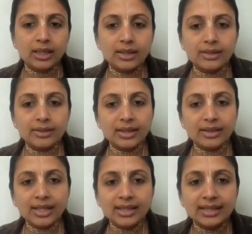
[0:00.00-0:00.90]
And
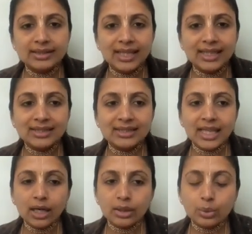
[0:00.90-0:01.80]
then he says
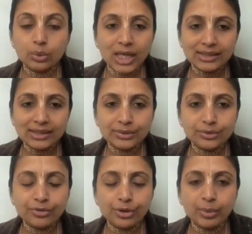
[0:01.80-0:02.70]
there are two classes
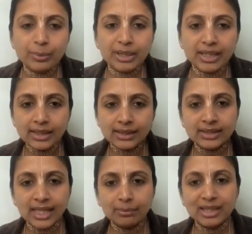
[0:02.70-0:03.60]
of human beings,
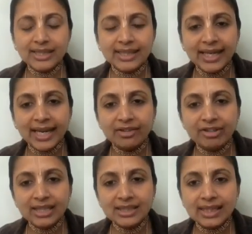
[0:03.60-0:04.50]
namely the
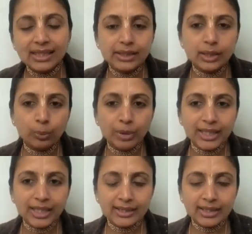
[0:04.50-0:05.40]
envious and the
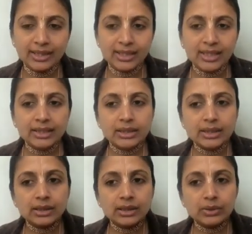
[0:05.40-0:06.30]
obedient.
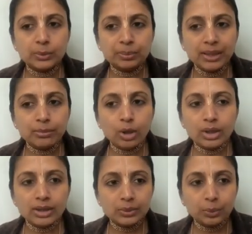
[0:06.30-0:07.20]
Since the Supreme
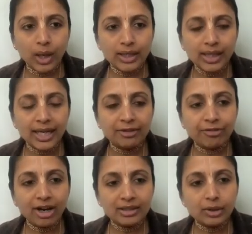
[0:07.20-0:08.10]
Lord is one and
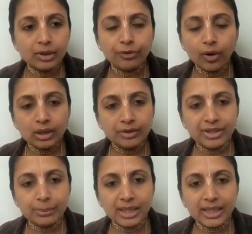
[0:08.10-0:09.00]
Father of all
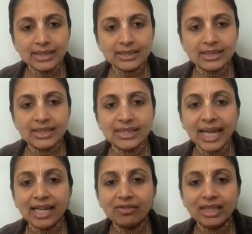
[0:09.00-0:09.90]
living beings,
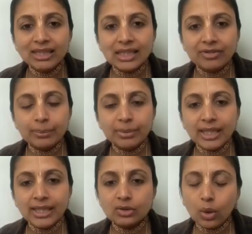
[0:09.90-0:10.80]
the envious living
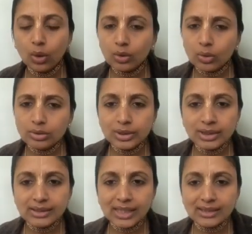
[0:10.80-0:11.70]
beings are also
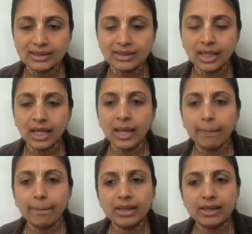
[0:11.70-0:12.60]
his sons,
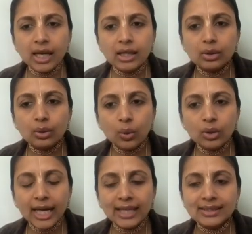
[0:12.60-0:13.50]
but they are
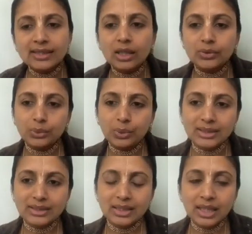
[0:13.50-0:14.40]
known as
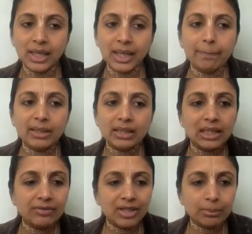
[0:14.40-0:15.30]
Asuras. But the
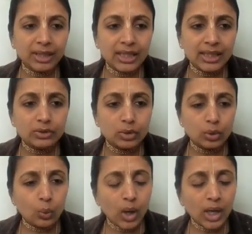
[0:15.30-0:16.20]
living beings
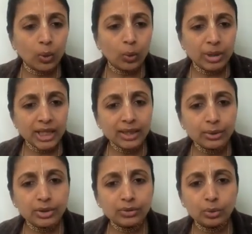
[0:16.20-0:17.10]
who are obedient
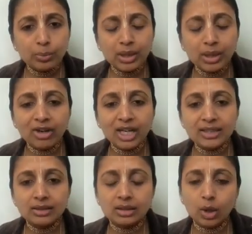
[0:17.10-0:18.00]
to the Supreme
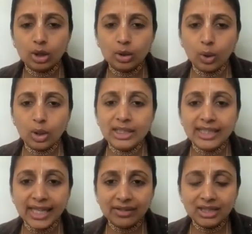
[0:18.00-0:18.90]
Father are called
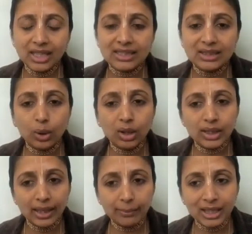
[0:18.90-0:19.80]
Devatas or
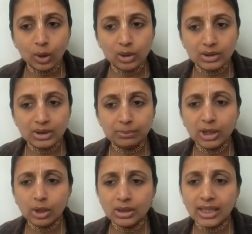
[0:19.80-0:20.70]
demigods
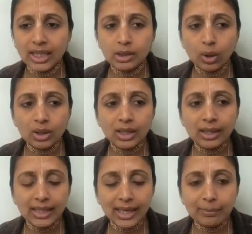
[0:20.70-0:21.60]
because they are not
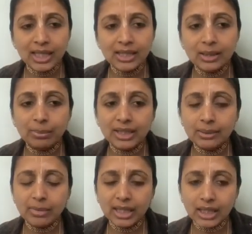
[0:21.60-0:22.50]
contaminated by
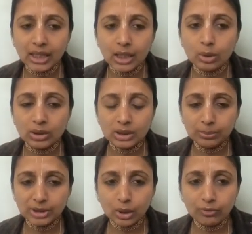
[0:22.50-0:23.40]
the material
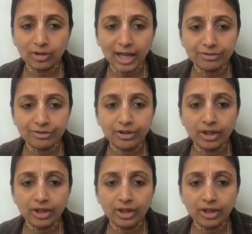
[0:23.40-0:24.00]
conception of life.